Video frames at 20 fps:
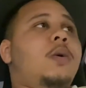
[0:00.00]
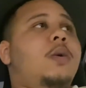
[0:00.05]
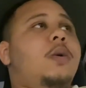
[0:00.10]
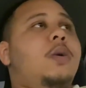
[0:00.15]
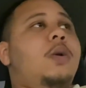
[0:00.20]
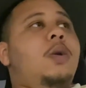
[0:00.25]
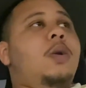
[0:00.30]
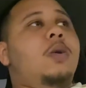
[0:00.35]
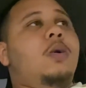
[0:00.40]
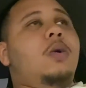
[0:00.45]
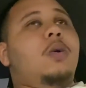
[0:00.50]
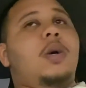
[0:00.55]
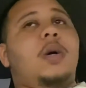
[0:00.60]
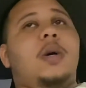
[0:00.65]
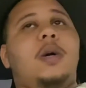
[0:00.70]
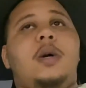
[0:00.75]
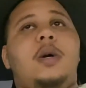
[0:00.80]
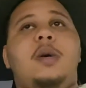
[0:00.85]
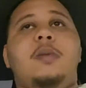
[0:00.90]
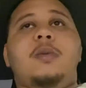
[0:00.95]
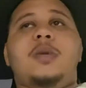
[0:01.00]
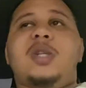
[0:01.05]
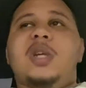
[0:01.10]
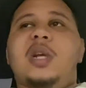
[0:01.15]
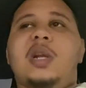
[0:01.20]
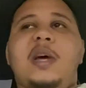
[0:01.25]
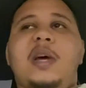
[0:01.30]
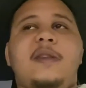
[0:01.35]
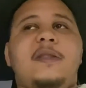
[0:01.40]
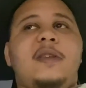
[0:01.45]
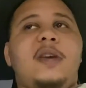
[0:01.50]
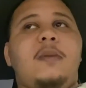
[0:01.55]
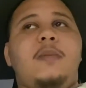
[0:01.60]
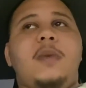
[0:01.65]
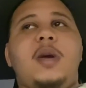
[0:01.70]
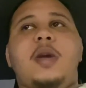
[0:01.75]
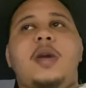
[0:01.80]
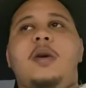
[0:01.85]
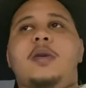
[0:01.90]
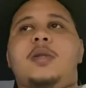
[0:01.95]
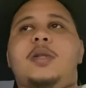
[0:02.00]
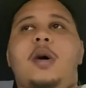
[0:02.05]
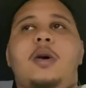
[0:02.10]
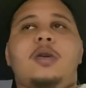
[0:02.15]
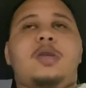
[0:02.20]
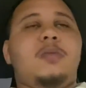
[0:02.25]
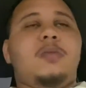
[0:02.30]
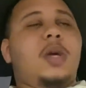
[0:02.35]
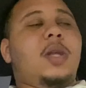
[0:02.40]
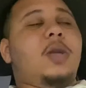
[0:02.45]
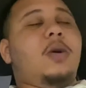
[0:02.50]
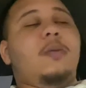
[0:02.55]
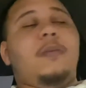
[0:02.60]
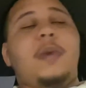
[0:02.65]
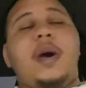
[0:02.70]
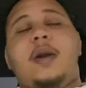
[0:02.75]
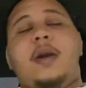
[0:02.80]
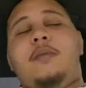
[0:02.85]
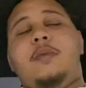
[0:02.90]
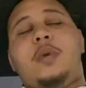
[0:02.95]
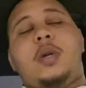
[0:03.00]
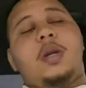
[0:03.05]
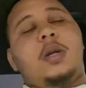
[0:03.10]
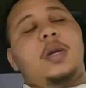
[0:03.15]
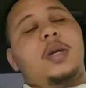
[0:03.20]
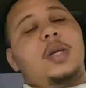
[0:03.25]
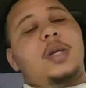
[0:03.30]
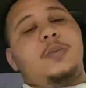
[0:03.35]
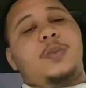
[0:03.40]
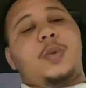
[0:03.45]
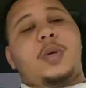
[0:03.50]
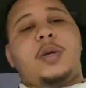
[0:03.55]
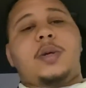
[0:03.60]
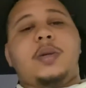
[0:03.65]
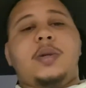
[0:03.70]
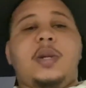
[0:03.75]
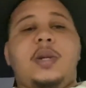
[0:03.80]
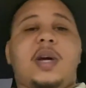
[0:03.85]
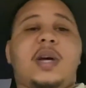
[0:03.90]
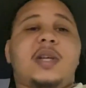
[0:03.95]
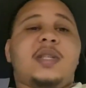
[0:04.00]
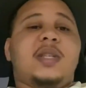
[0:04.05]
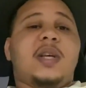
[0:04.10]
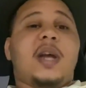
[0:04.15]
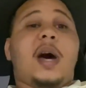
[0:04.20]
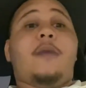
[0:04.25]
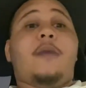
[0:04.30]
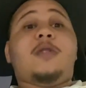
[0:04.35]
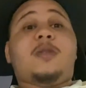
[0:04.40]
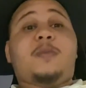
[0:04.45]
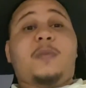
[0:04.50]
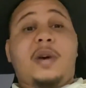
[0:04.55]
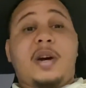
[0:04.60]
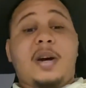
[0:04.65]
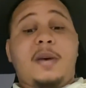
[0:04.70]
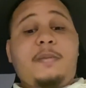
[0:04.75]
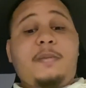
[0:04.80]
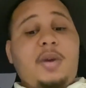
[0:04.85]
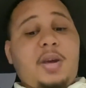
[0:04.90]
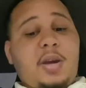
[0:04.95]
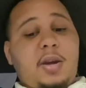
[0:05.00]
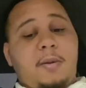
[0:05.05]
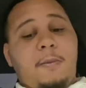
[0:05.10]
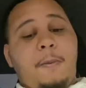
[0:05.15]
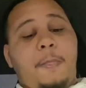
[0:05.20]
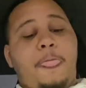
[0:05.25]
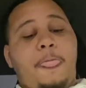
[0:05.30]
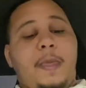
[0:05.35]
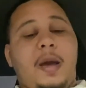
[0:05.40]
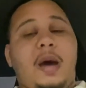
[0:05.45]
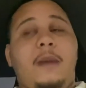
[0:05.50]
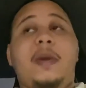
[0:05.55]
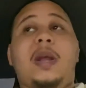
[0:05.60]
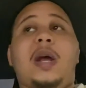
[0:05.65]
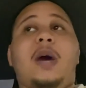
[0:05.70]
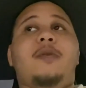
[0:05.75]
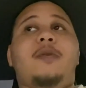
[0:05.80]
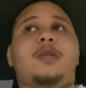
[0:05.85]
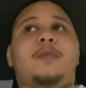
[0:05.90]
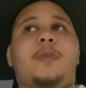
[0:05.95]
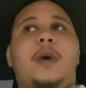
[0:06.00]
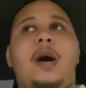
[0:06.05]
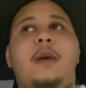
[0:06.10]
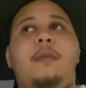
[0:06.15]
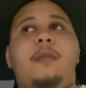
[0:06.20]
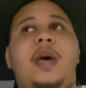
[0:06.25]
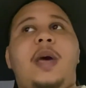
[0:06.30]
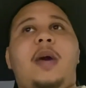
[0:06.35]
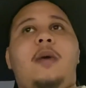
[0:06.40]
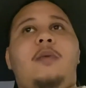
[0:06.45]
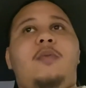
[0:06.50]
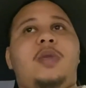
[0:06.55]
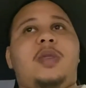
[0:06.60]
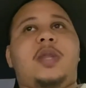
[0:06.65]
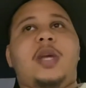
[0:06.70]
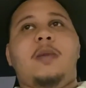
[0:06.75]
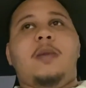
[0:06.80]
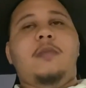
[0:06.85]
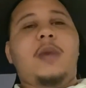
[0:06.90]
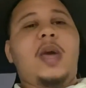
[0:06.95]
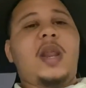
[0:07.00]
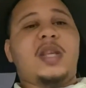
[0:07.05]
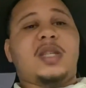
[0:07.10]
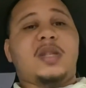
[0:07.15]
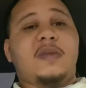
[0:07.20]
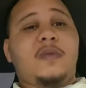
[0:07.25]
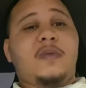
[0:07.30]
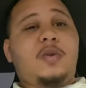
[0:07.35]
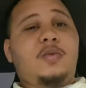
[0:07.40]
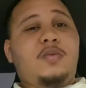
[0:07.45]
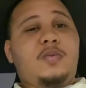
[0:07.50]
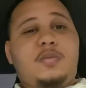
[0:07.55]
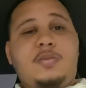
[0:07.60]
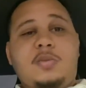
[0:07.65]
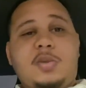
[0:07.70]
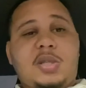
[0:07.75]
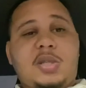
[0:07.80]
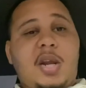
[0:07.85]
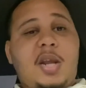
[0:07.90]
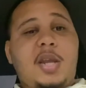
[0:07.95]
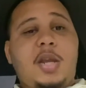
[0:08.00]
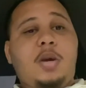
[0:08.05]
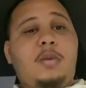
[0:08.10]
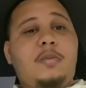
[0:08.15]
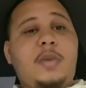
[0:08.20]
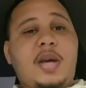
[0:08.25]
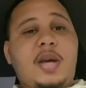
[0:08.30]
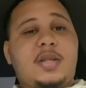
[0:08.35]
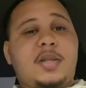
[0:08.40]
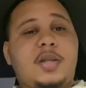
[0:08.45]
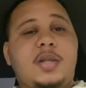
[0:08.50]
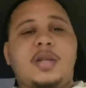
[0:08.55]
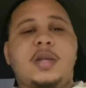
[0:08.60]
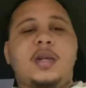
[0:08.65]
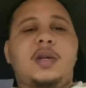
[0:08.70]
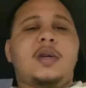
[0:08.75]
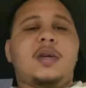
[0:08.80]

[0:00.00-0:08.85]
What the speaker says: you know, shit like that, man. Y'all talk to me, it don't matter what it is, bro. Like I said, I respond back. I mean, I respond back within minutes of you sending your message,